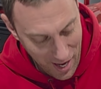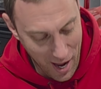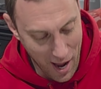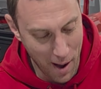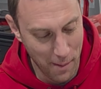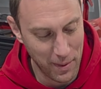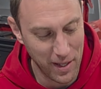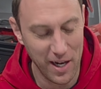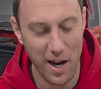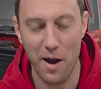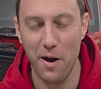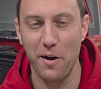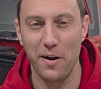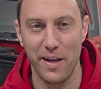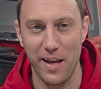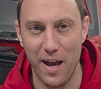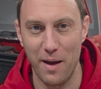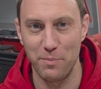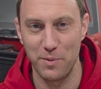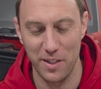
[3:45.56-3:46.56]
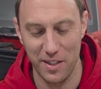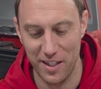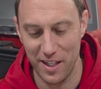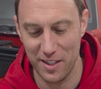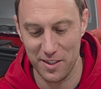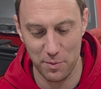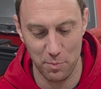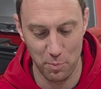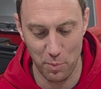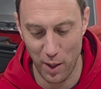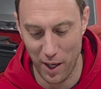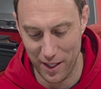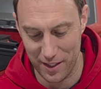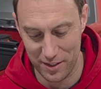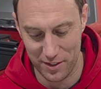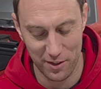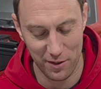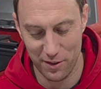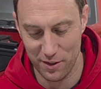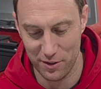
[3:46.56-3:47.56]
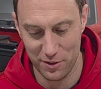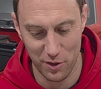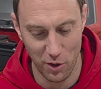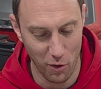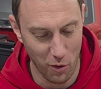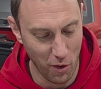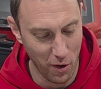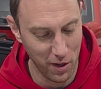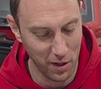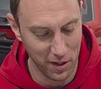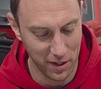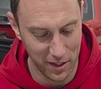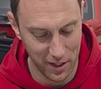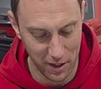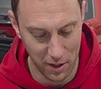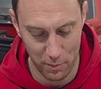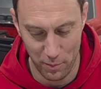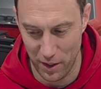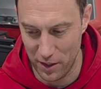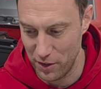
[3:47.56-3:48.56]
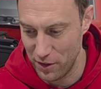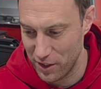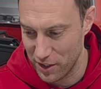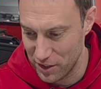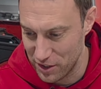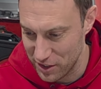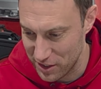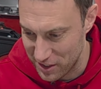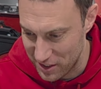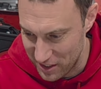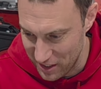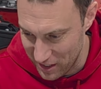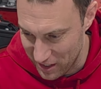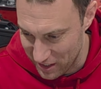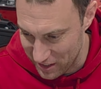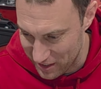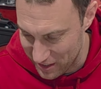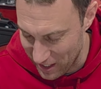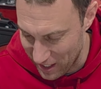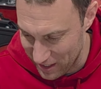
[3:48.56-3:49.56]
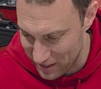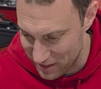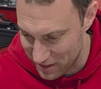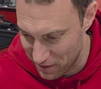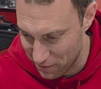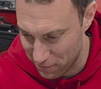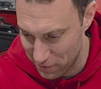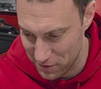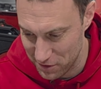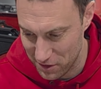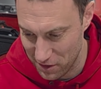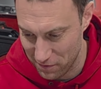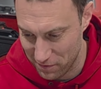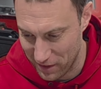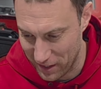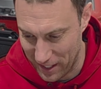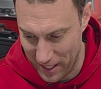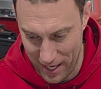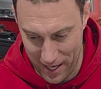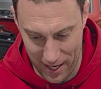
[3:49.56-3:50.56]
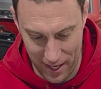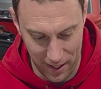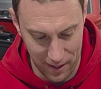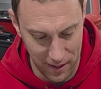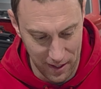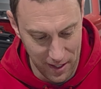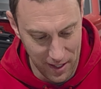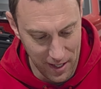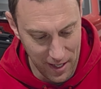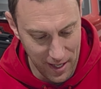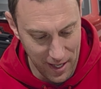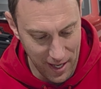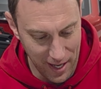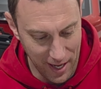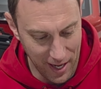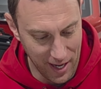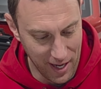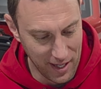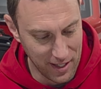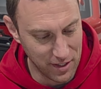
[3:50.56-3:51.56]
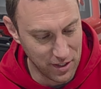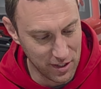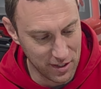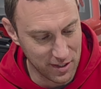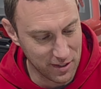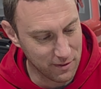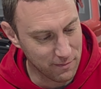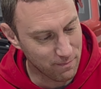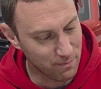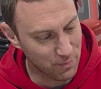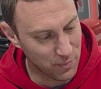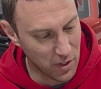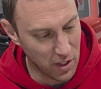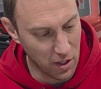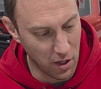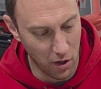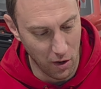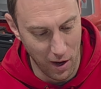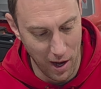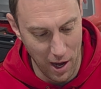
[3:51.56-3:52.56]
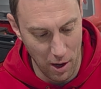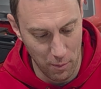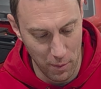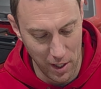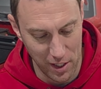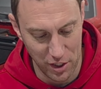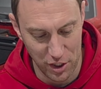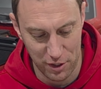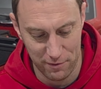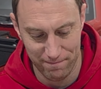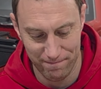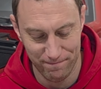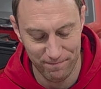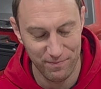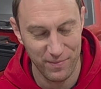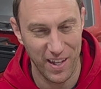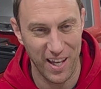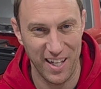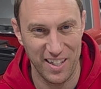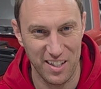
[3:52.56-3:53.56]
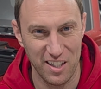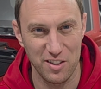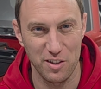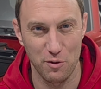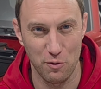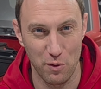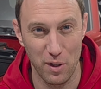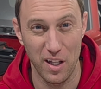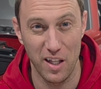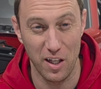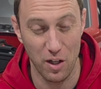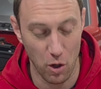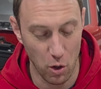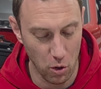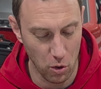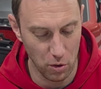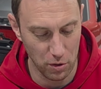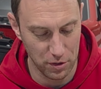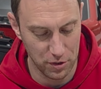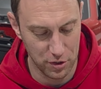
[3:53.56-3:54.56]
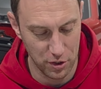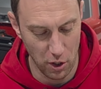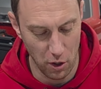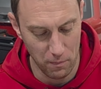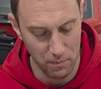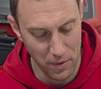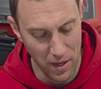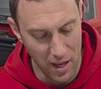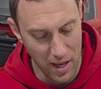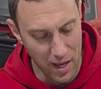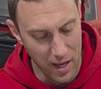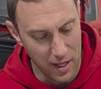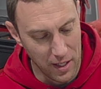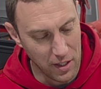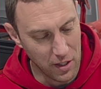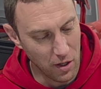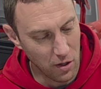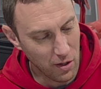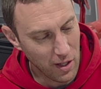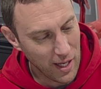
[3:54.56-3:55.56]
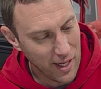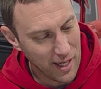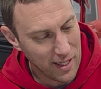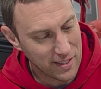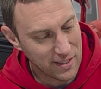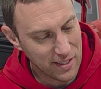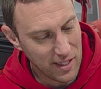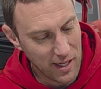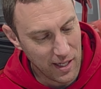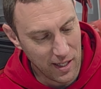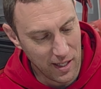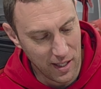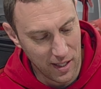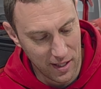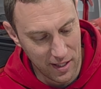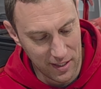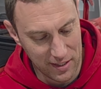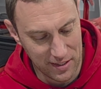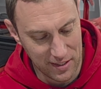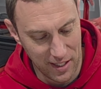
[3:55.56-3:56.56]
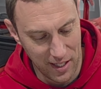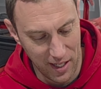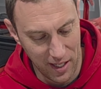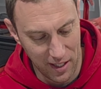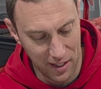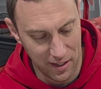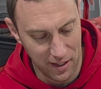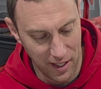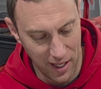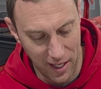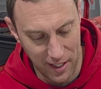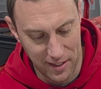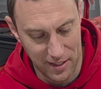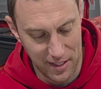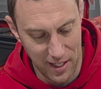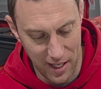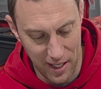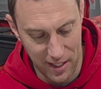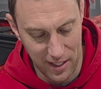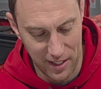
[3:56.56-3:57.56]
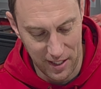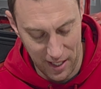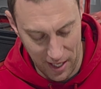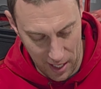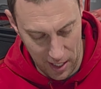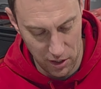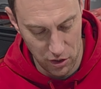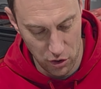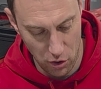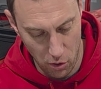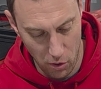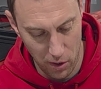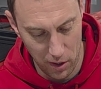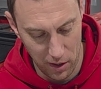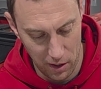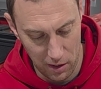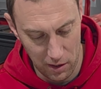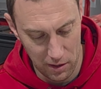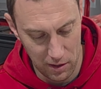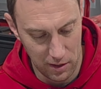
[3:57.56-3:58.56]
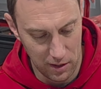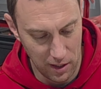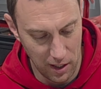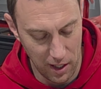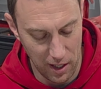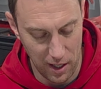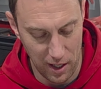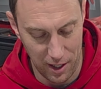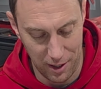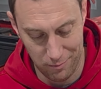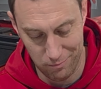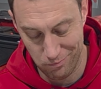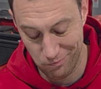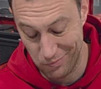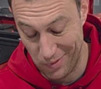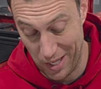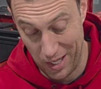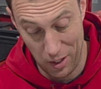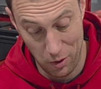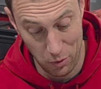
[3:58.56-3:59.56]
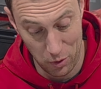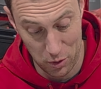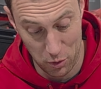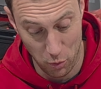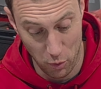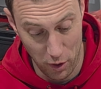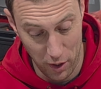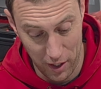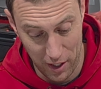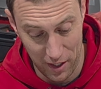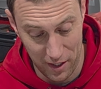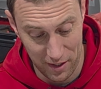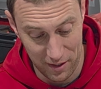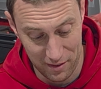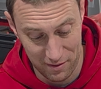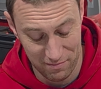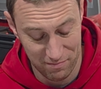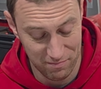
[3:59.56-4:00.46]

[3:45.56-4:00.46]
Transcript: I mean, I already emptied this, but so there's no oil in here, but you can just see the size difference of the can and just, you know, how much it doesn't really hold. So, you know, like I said, this thing, it did catch oil and it was working